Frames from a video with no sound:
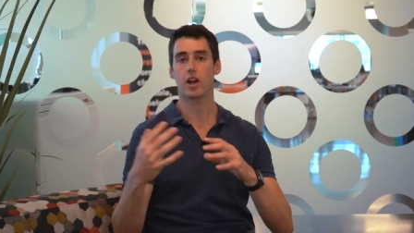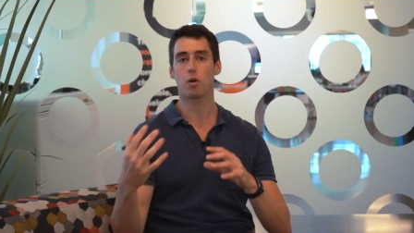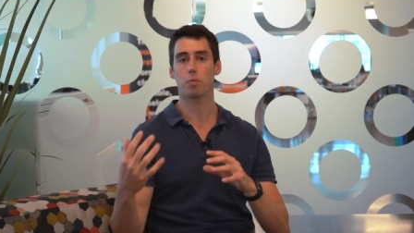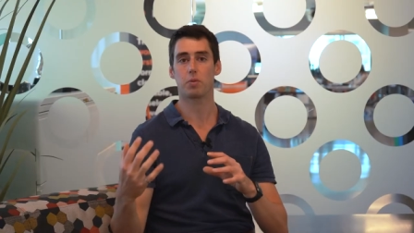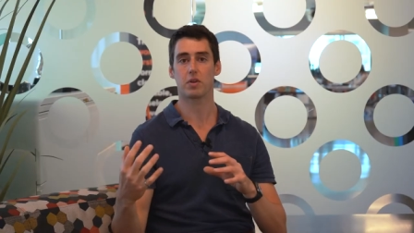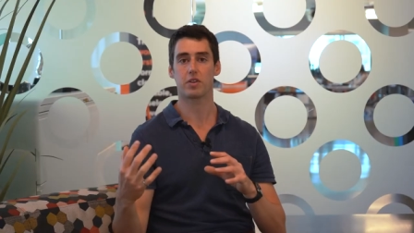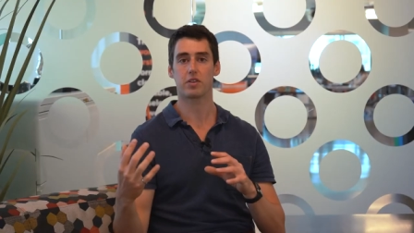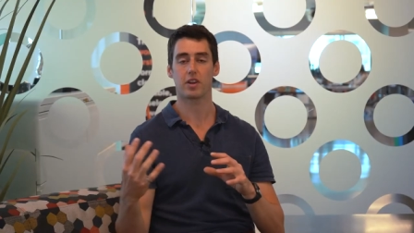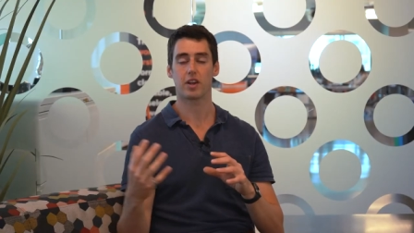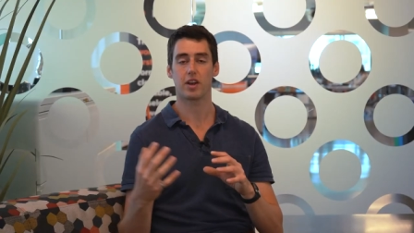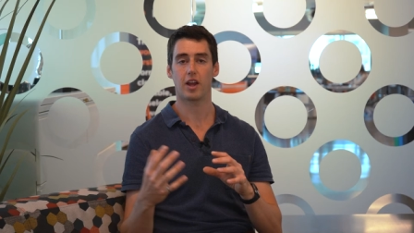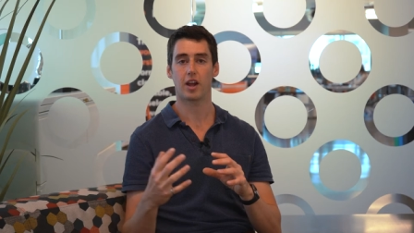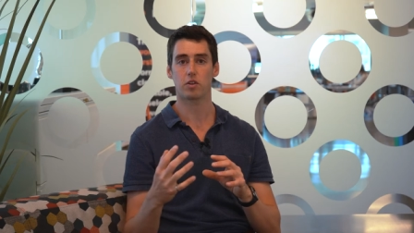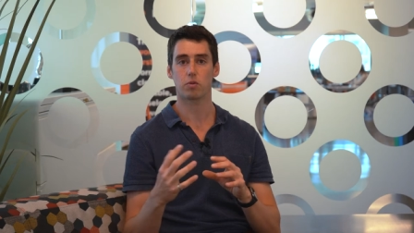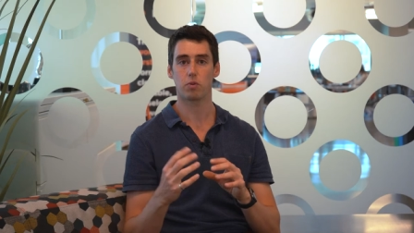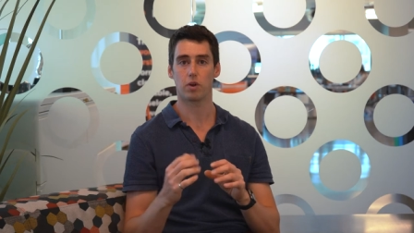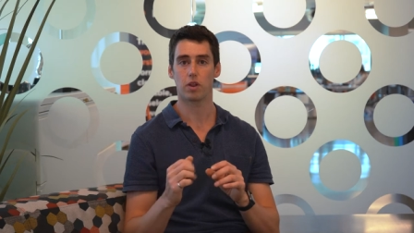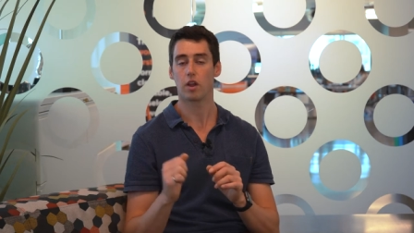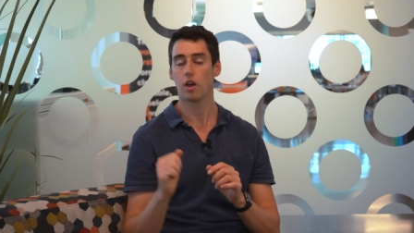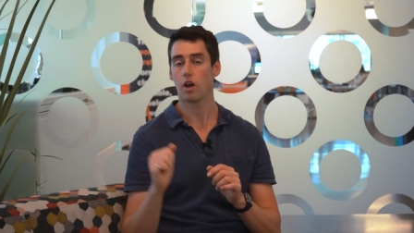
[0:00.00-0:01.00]
help us
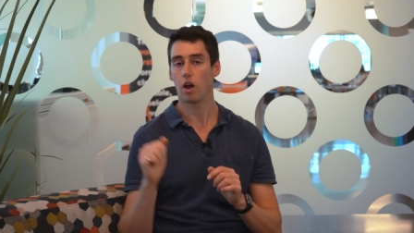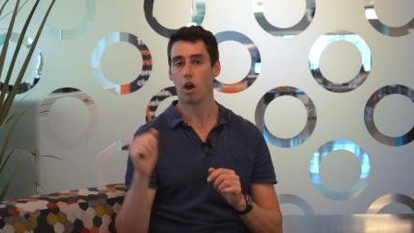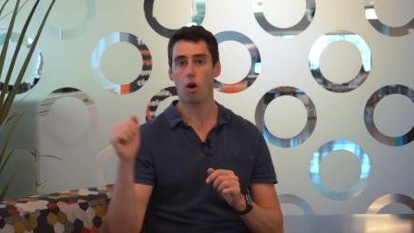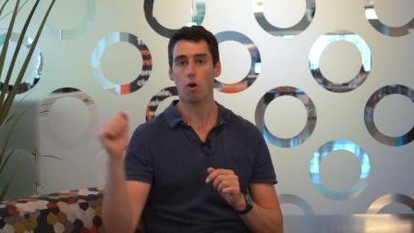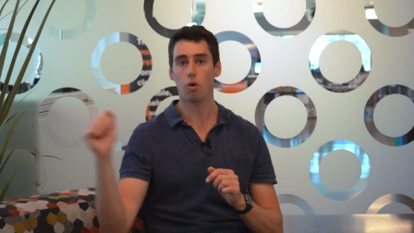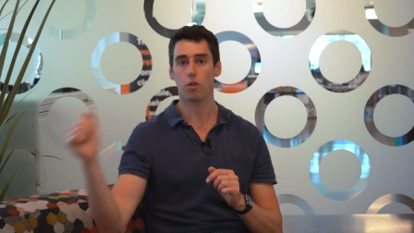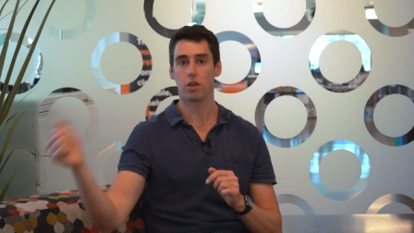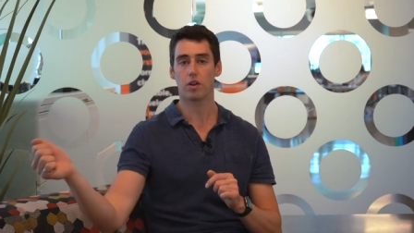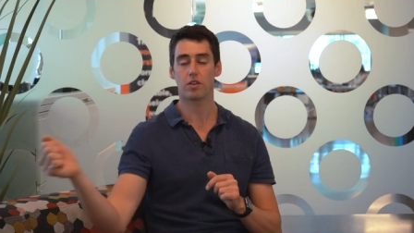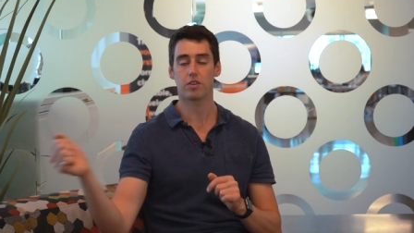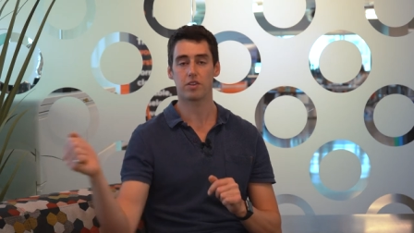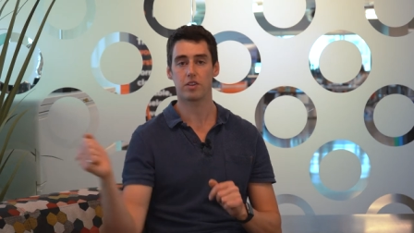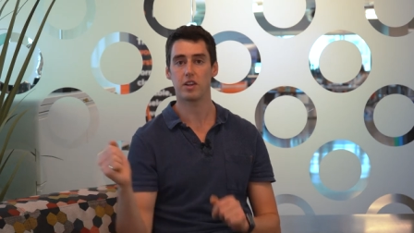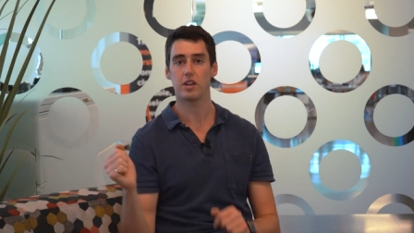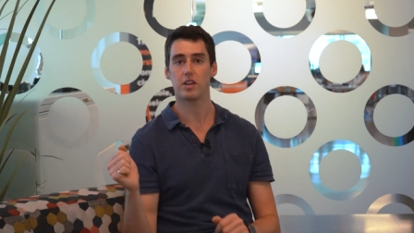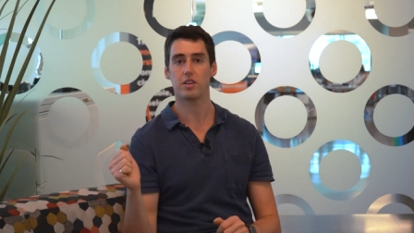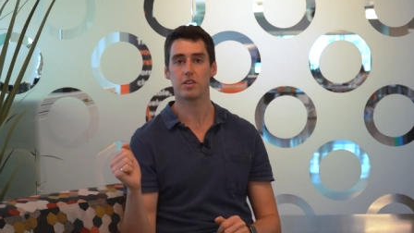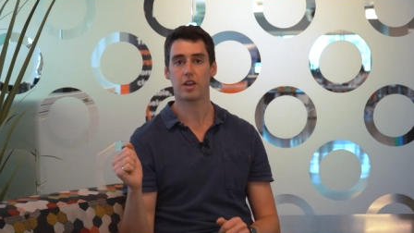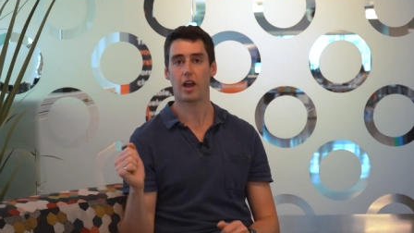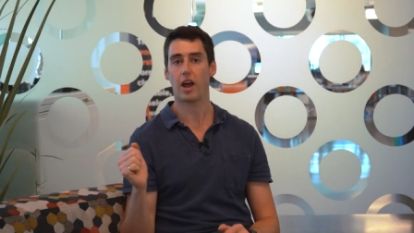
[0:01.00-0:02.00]
connect with, oh, there's
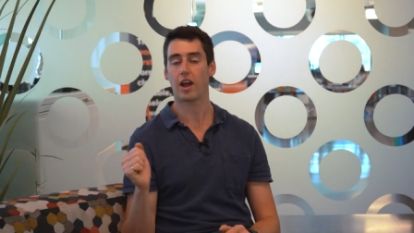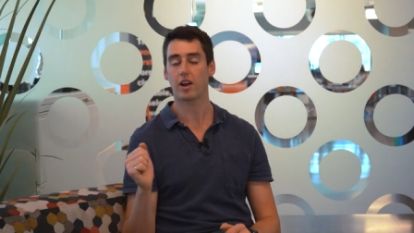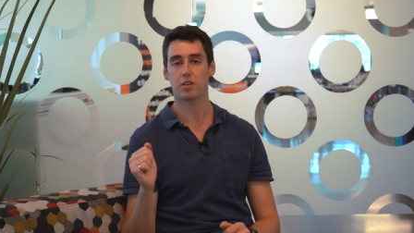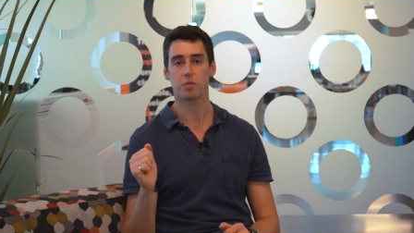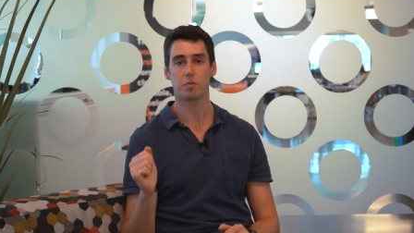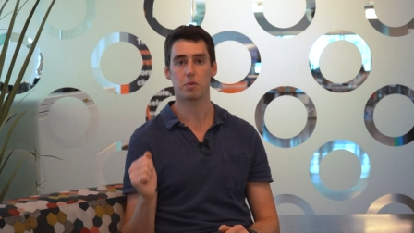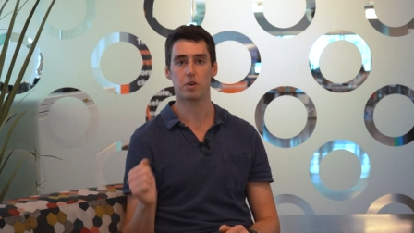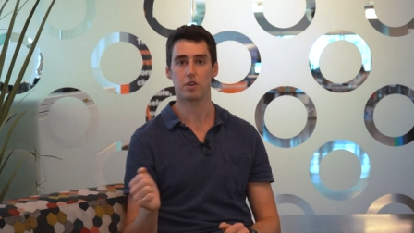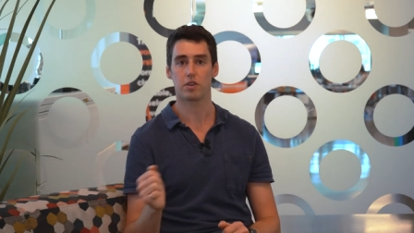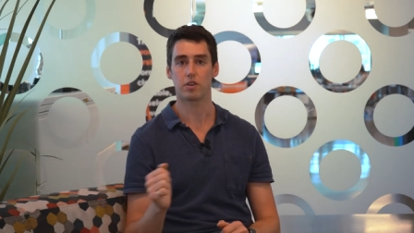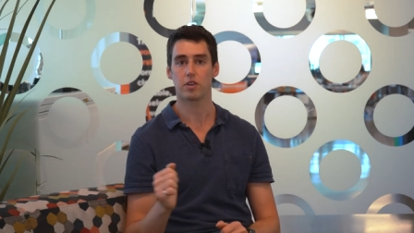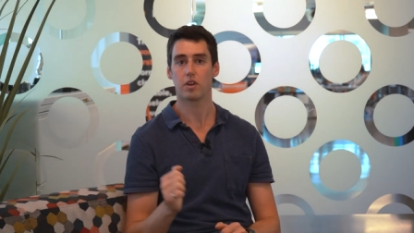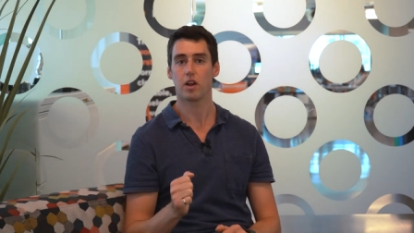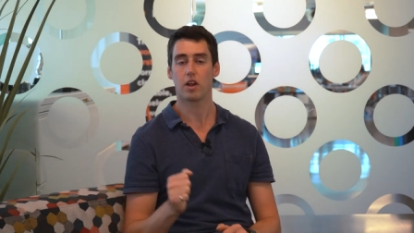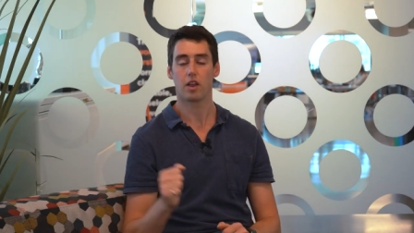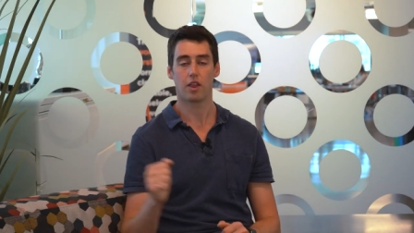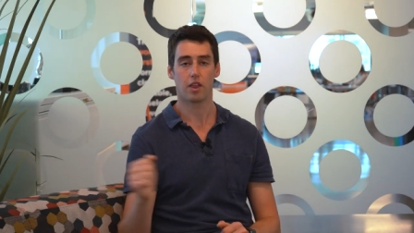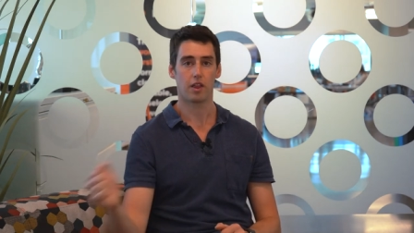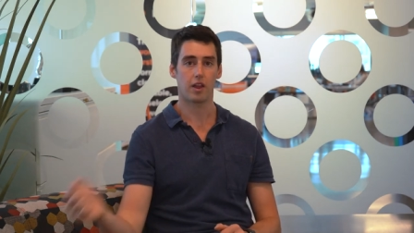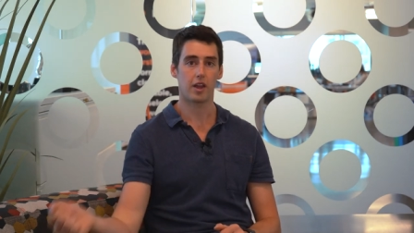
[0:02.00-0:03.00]
these experts
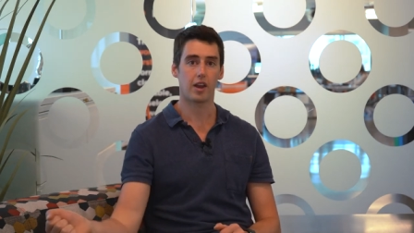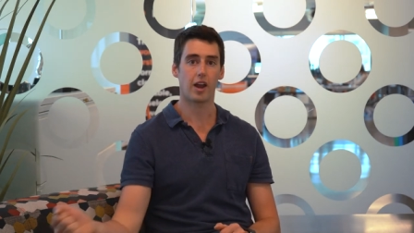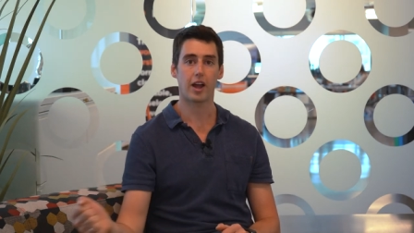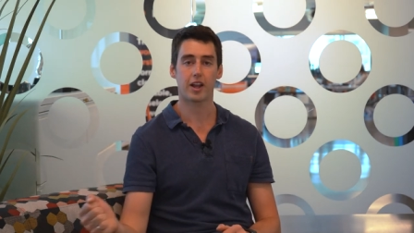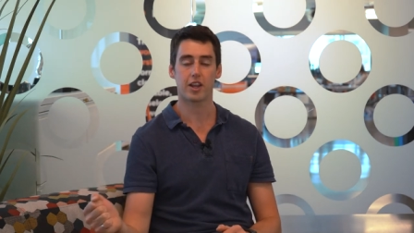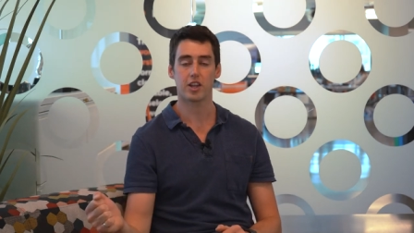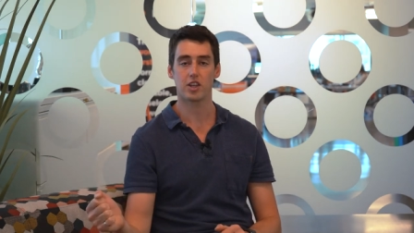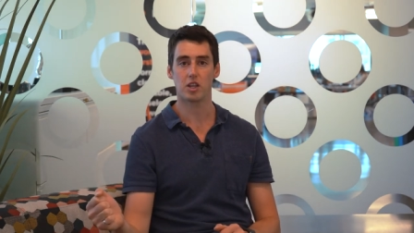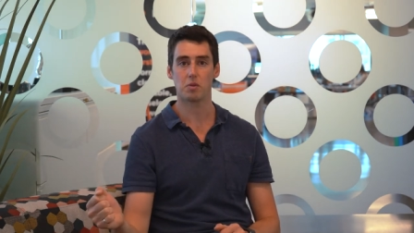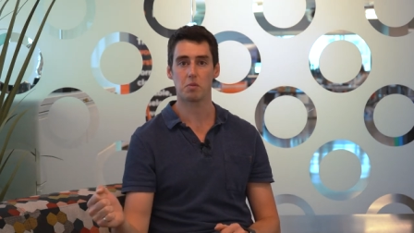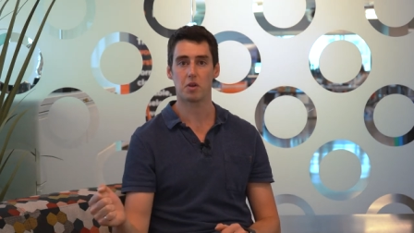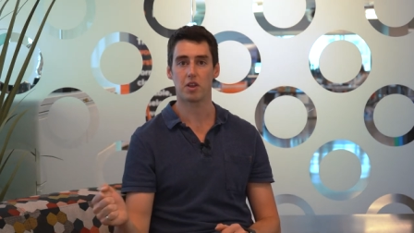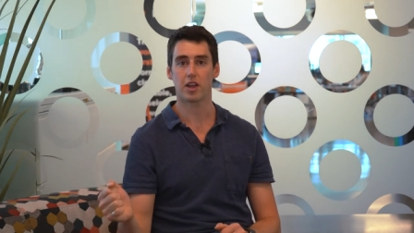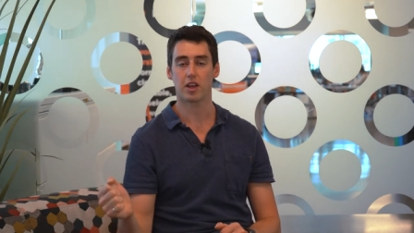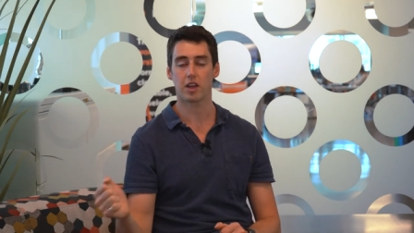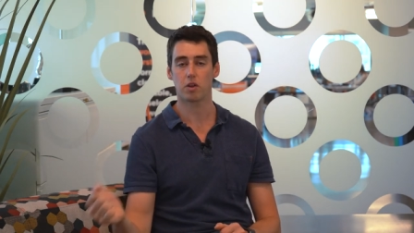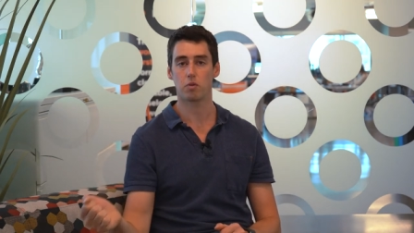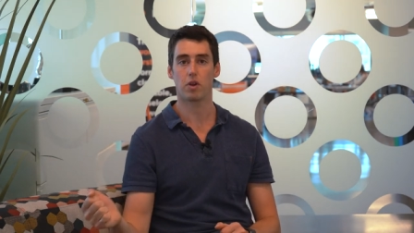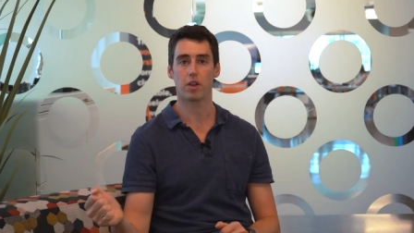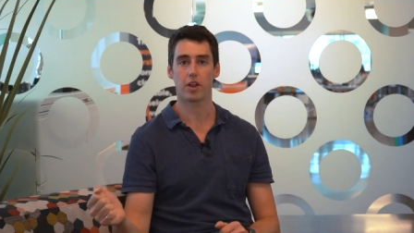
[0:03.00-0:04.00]
in academia
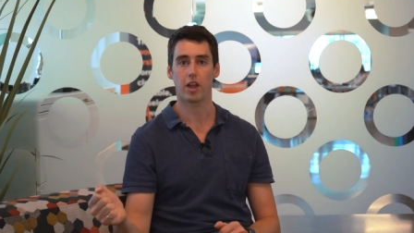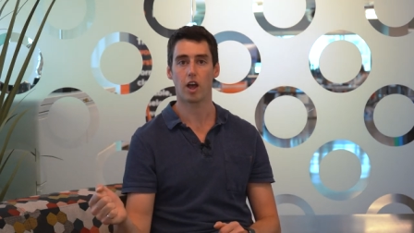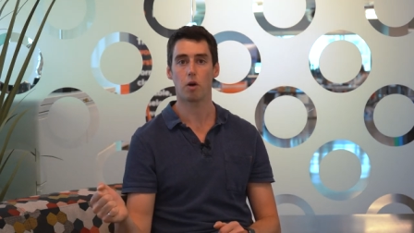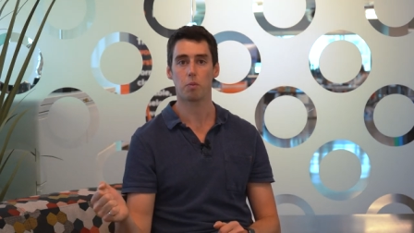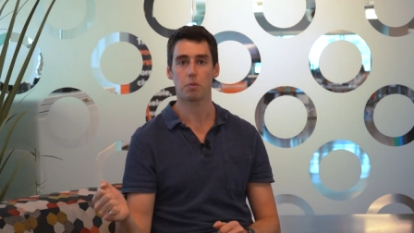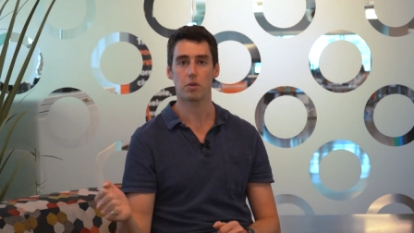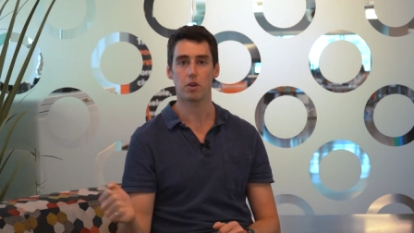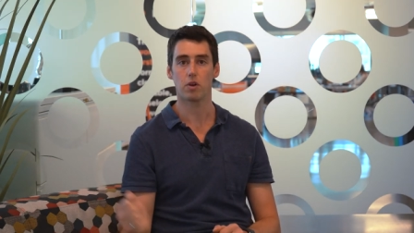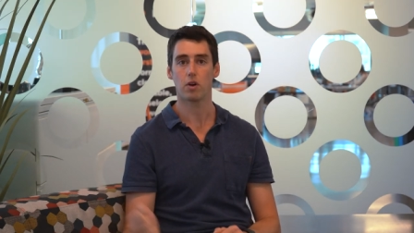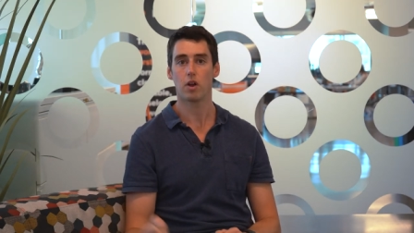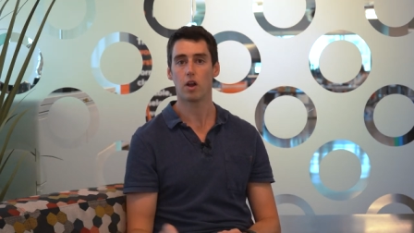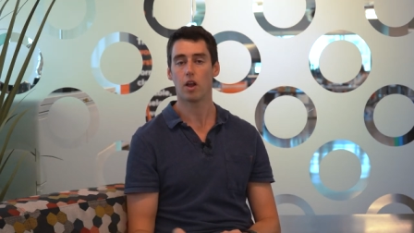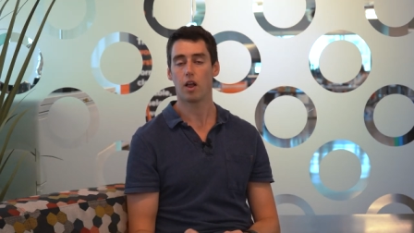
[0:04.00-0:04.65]
that can really help you.